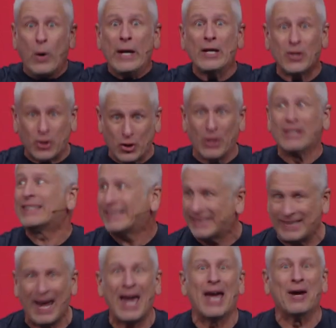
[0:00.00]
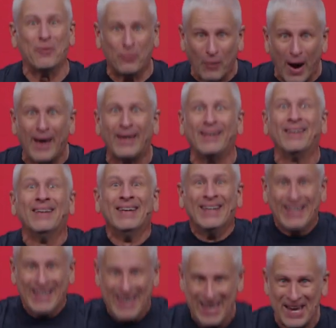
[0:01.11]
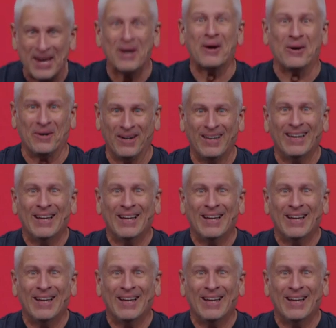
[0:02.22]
We should stay right here.